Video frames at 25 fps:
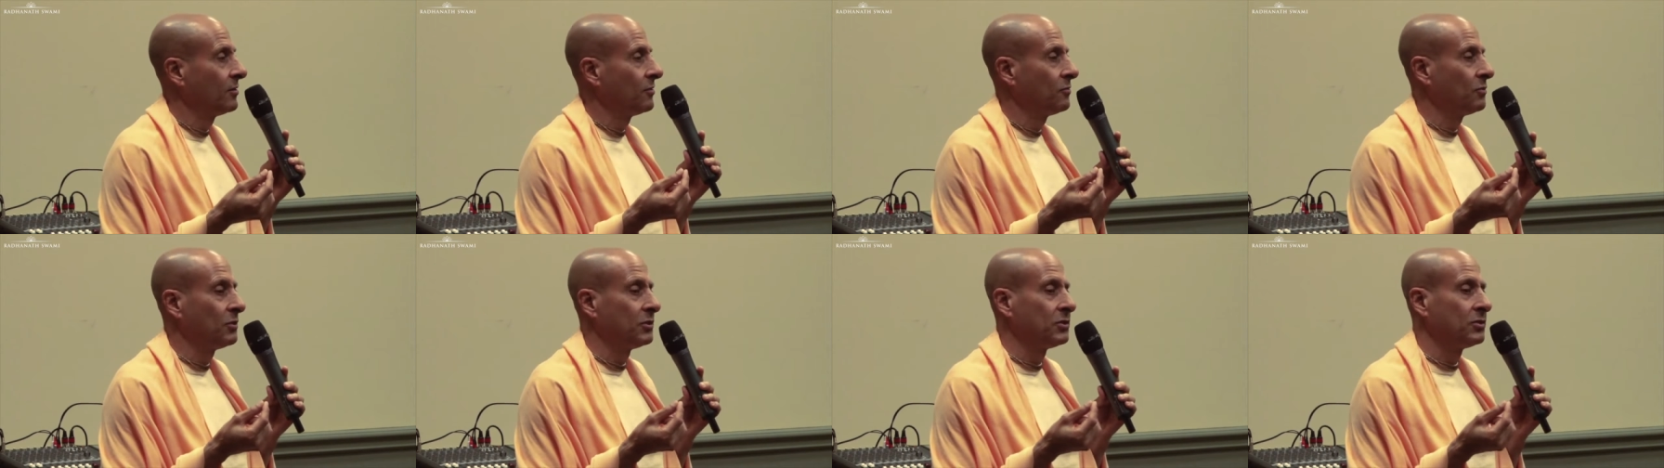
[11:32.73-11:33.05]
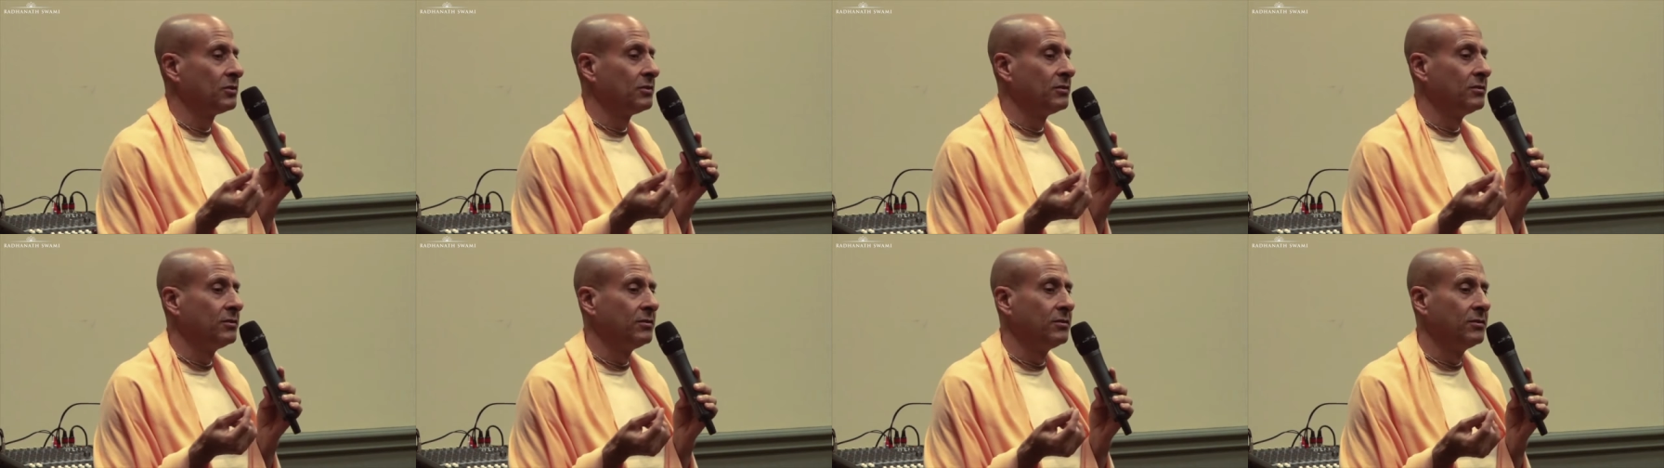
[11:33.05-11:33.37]

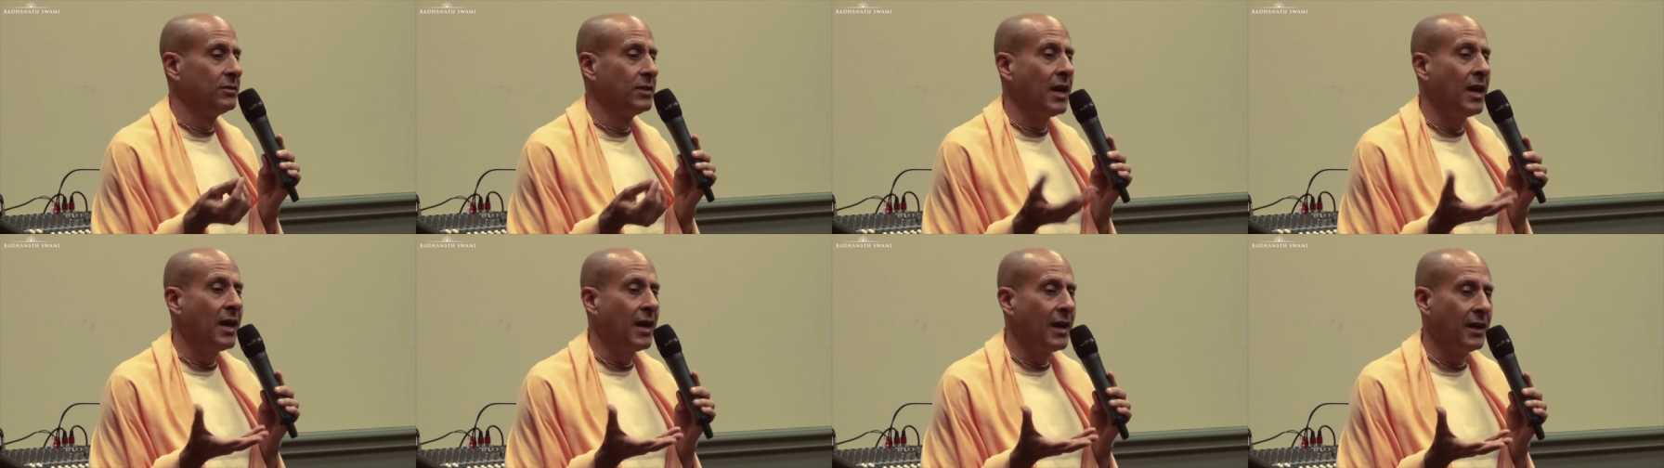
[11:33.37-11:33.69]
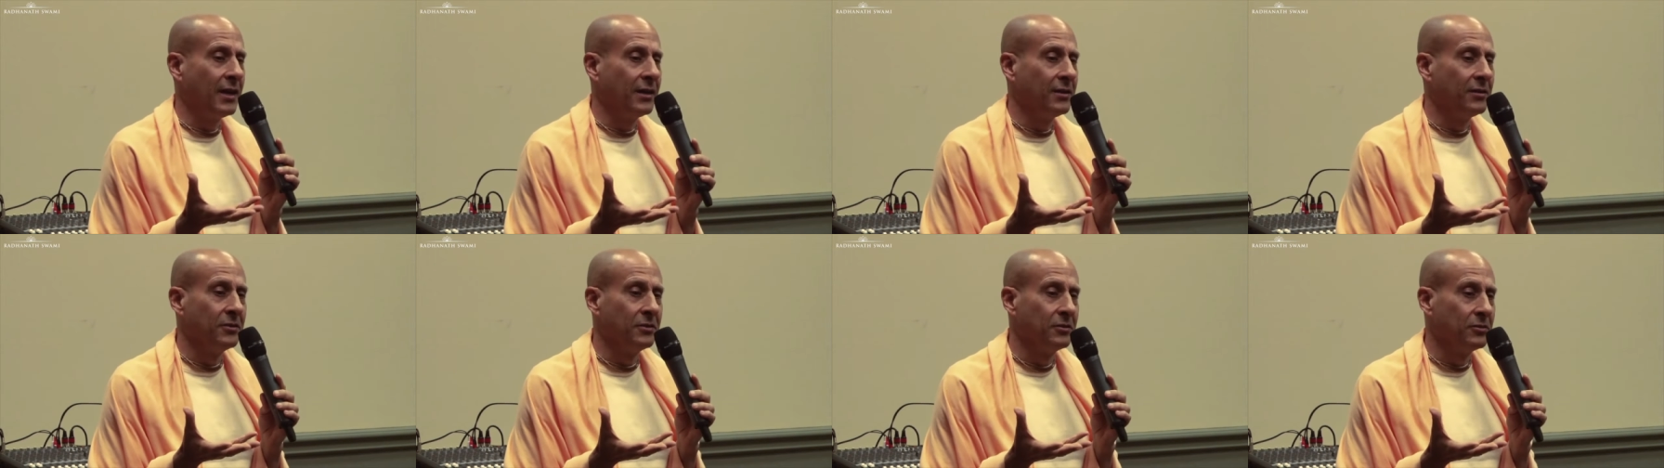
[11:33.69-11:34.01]
was
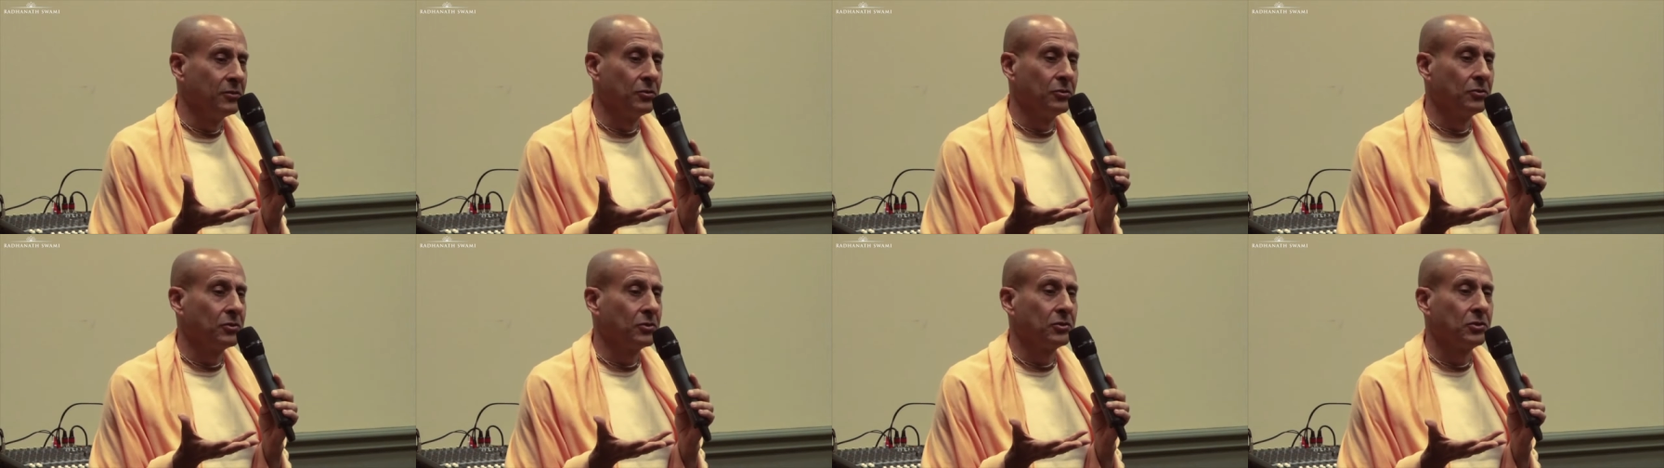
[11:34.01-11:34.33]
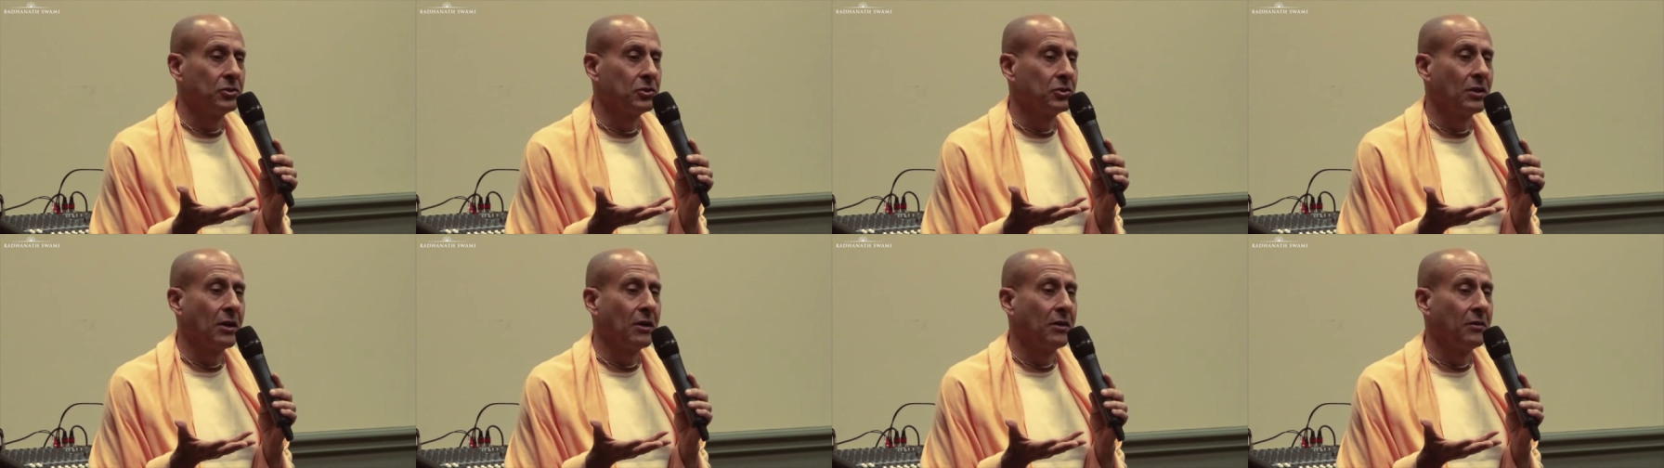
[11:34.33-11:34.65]
dead due to
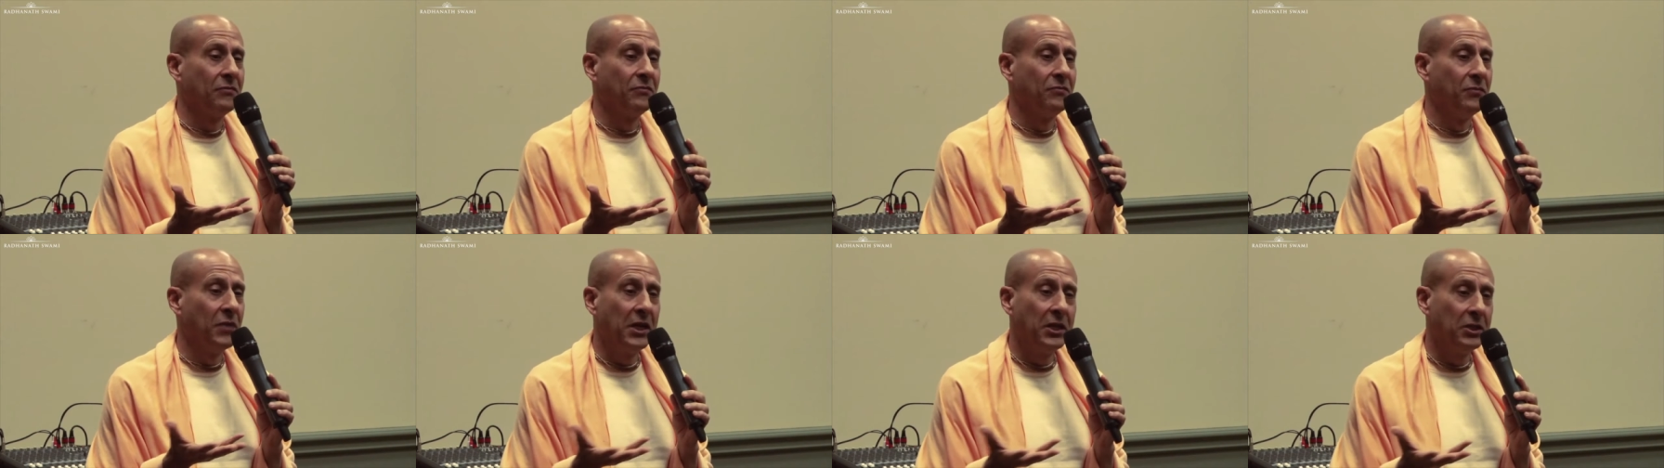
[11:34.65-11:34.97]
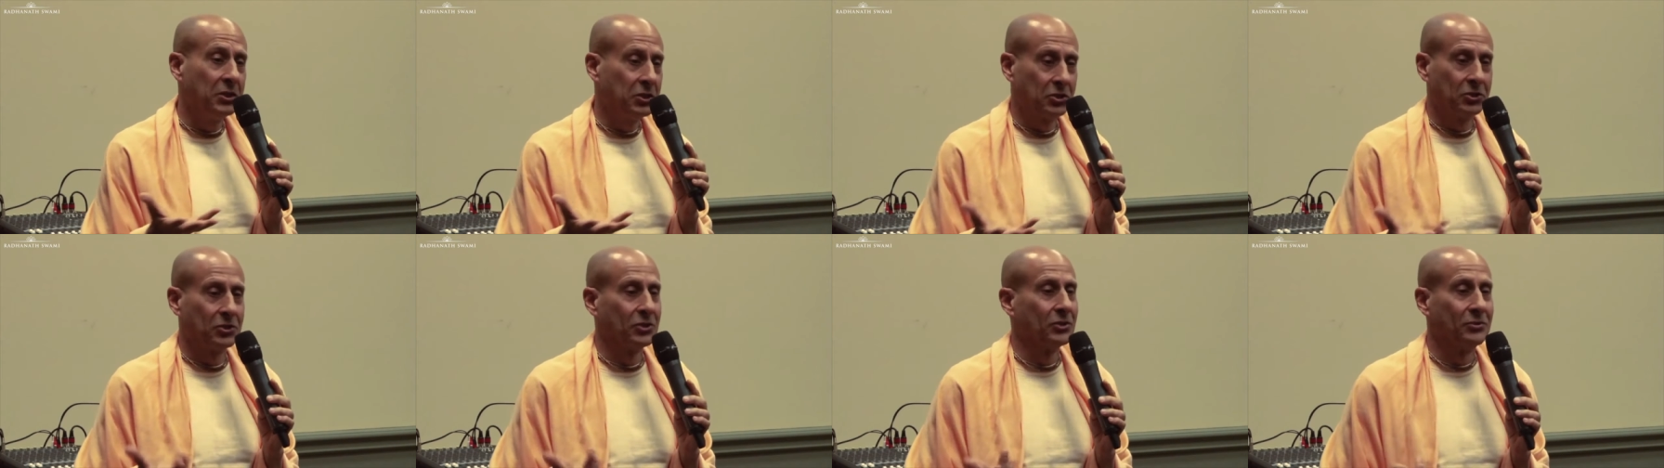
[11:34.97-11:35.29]

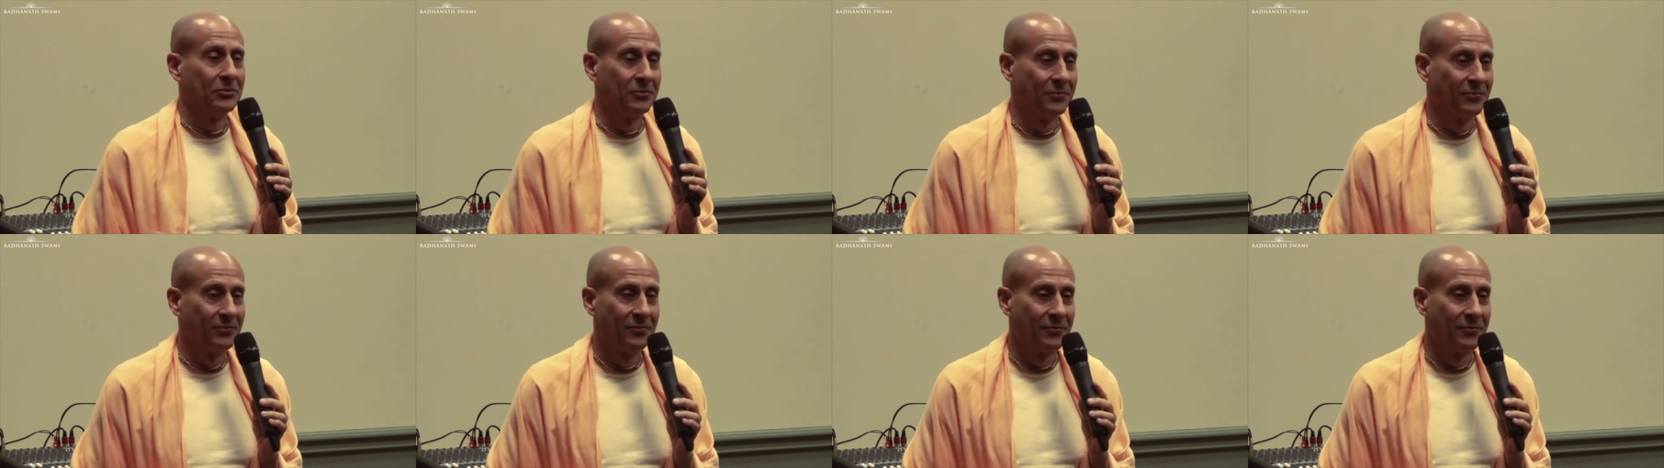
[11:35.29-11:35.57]
starvation.